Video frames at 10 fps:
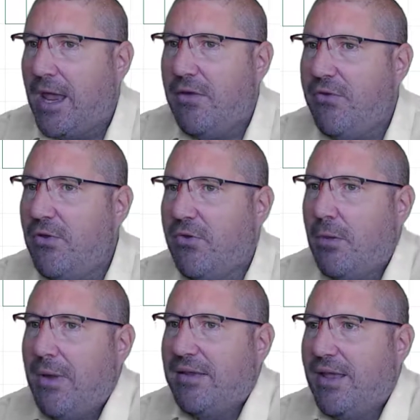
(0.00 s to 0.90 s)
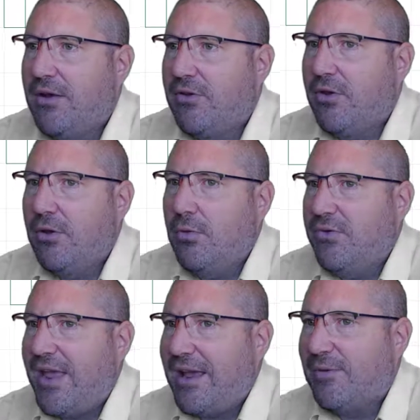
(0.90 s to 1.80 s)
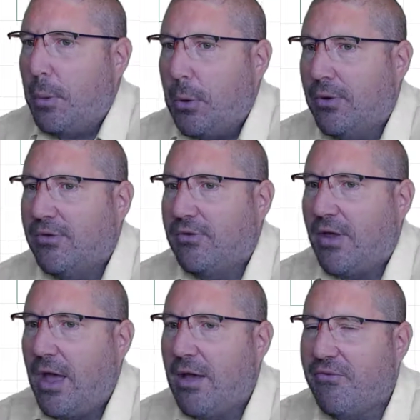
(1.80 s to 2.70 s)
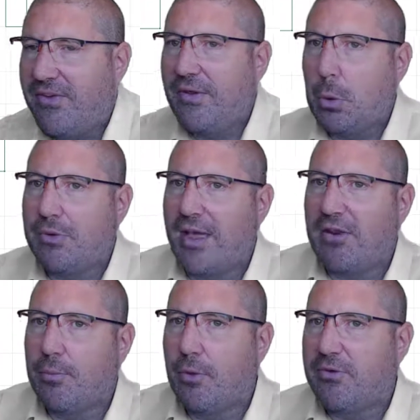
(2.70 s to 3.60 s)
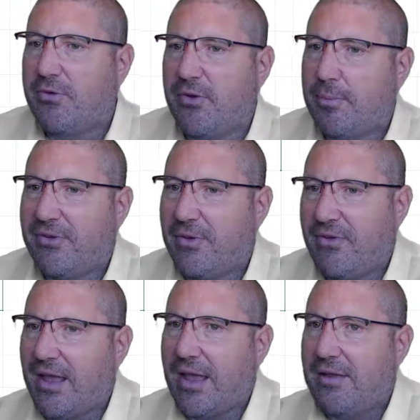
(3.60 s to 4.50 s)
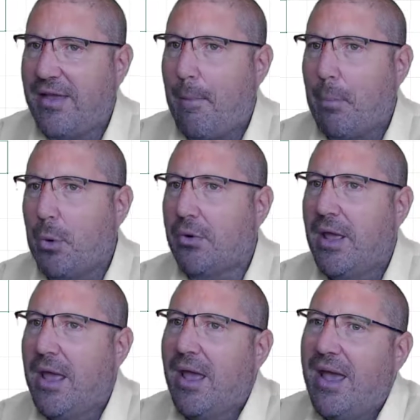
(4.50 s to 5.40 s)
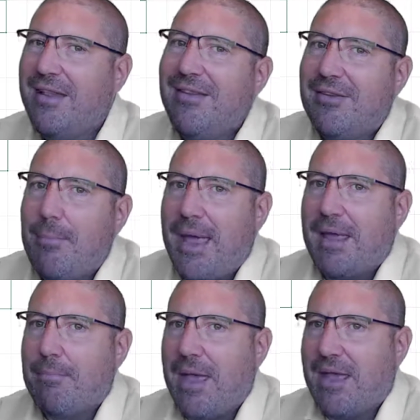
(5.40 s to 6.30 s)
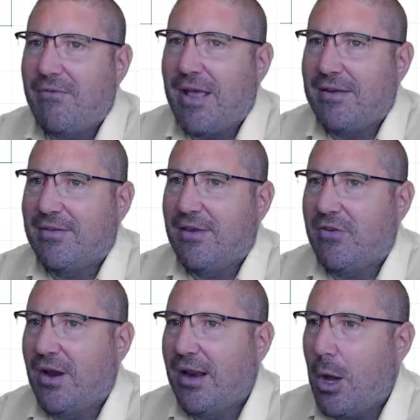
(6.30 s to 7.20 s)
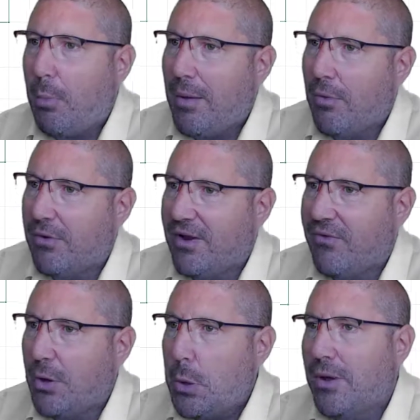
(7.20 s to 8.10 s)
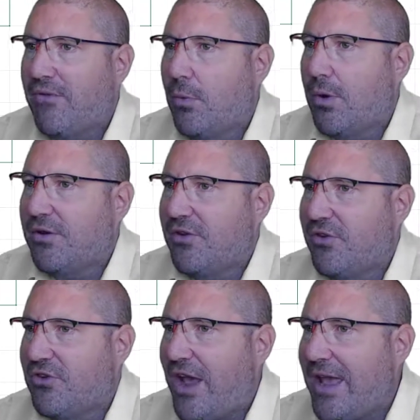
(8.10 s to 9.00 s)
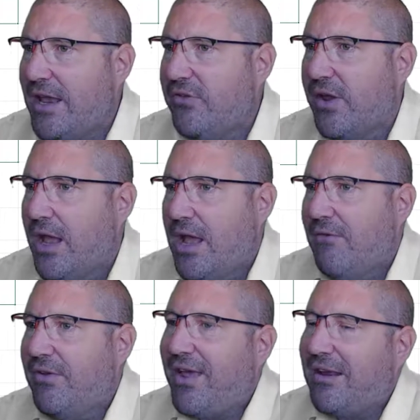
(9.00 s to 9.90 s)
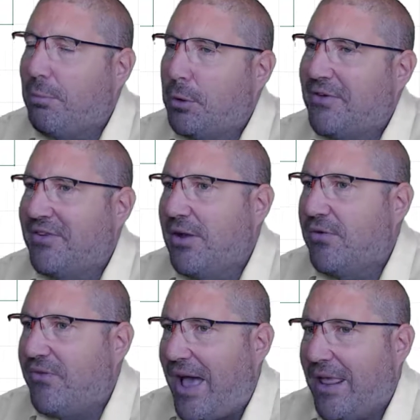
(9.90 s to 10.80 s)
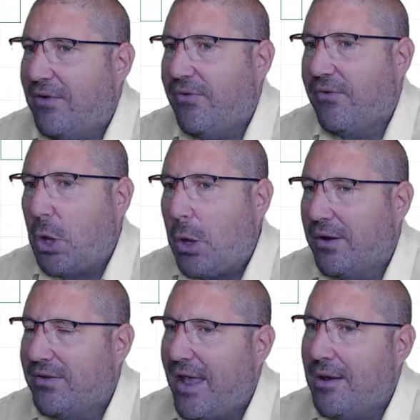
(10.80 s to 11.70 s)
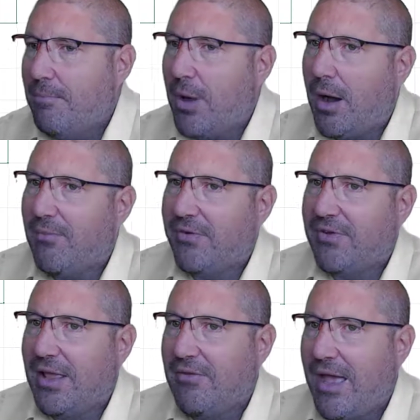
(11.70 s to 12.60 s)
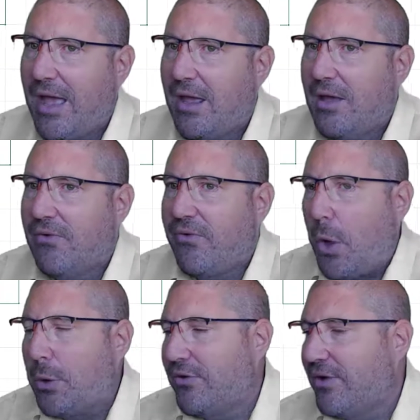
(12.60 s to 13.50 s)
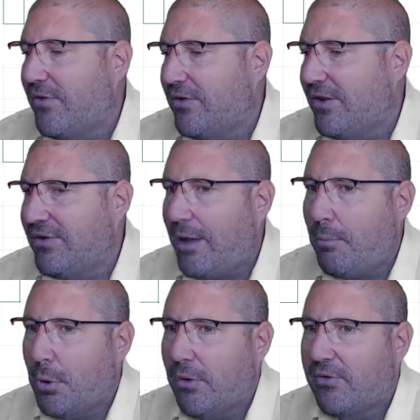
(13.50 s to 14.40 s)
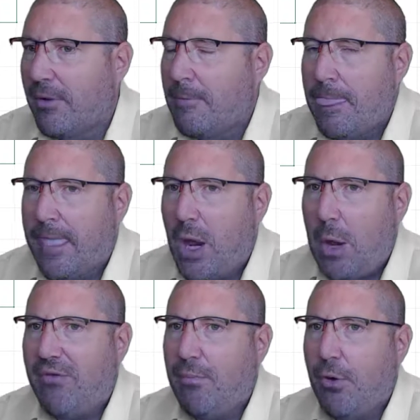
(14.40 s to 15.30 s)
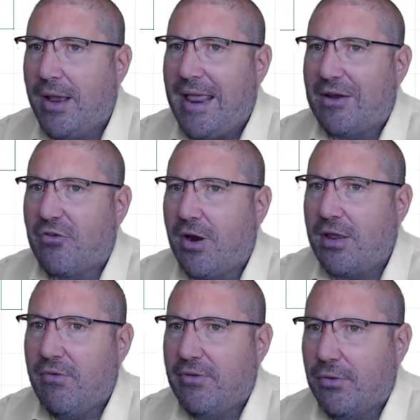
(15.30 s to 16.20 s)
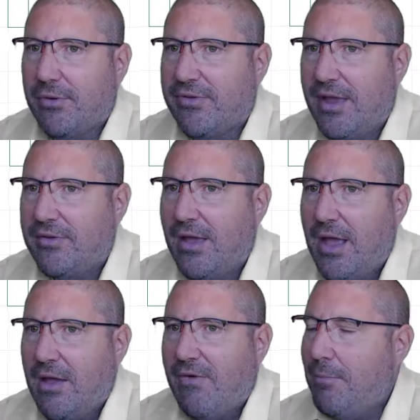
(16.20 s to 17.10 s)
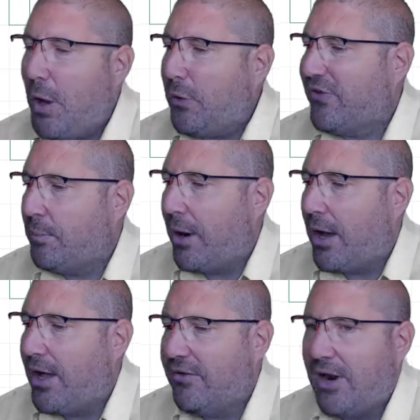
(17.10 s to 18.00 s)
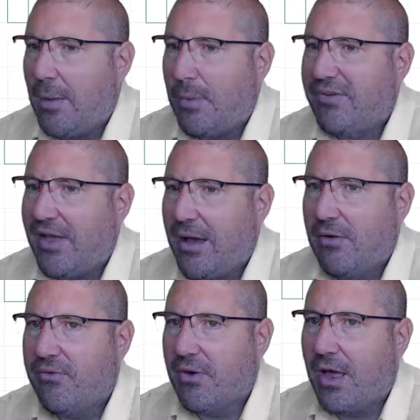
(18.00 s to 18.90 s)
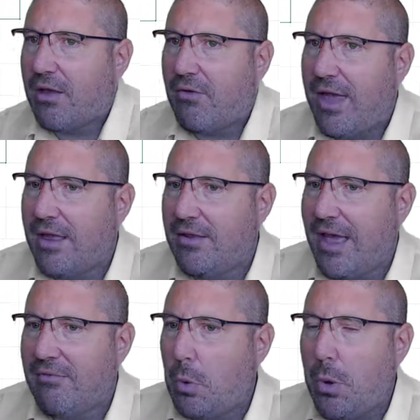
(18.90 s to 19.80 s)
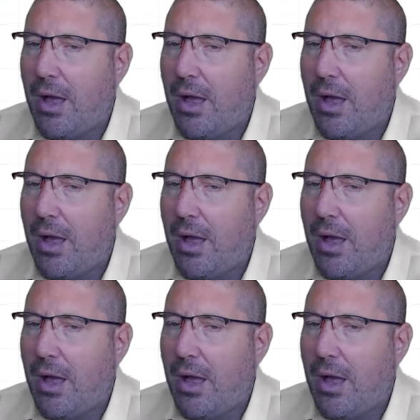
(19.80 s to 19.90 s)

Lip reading: If you've committed to textbooks, physical textbooks for a specific exam board, it does make making that decision a little bit more difficult if you wanted to change. The textbooks are still valid for the content, but obviously they're focused on those exam boards. If you've bought electronic resources, then most suppliers like myself, like Craig and Dave, will